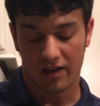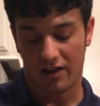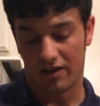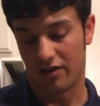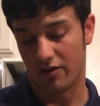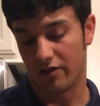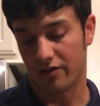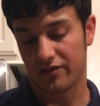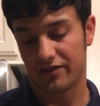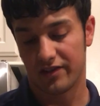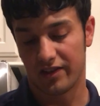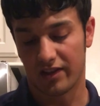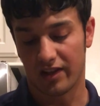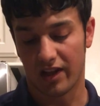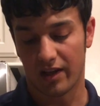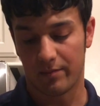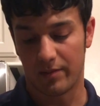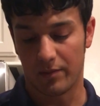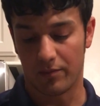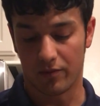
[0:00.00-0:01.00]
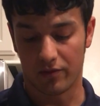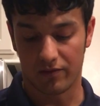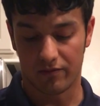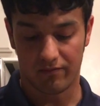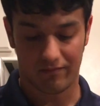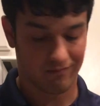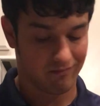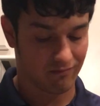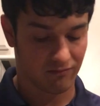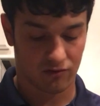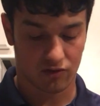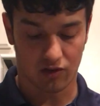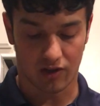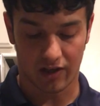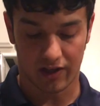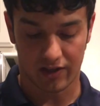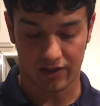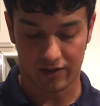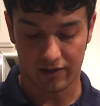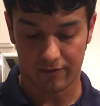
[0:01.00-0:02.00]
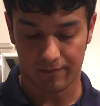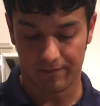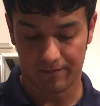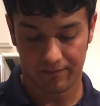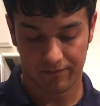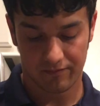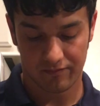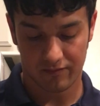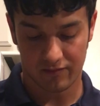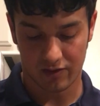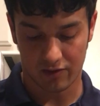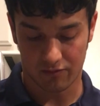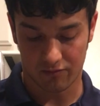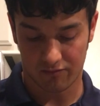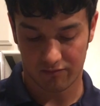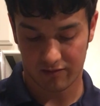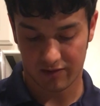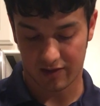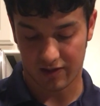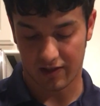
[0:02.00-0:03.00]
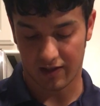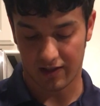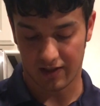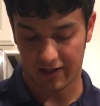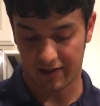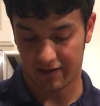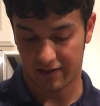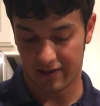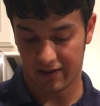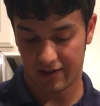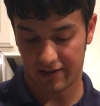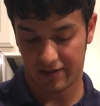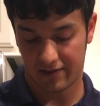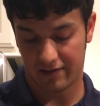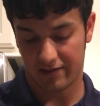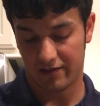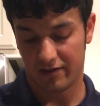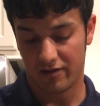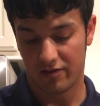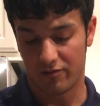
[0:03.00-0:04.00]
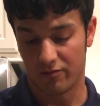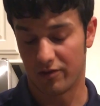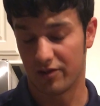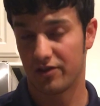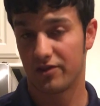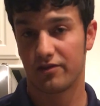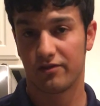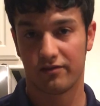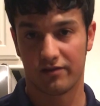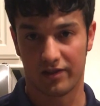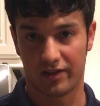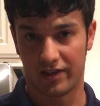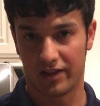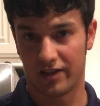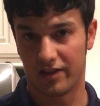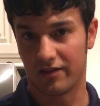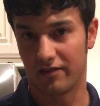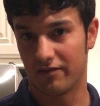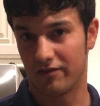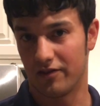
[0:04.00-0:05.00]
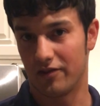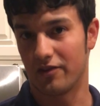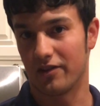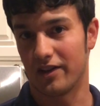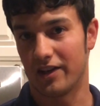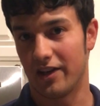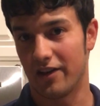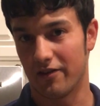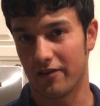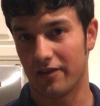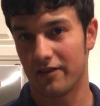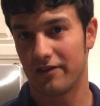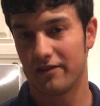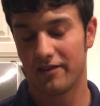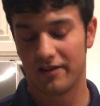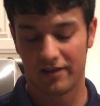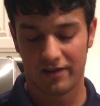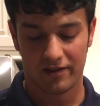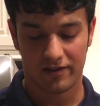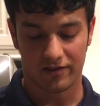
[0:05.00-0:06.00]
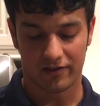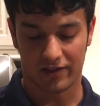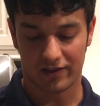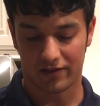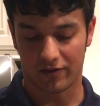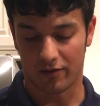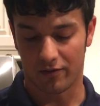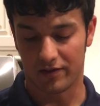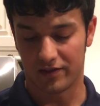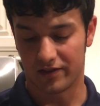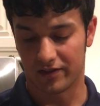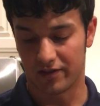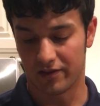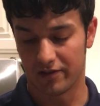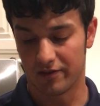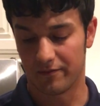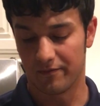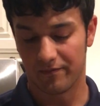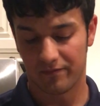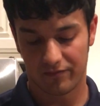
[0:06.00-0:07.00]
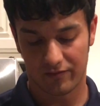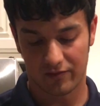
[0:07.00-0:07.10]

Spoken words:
I'll see a lot of people try to cut like this, which again, you can hear it, so that's always a good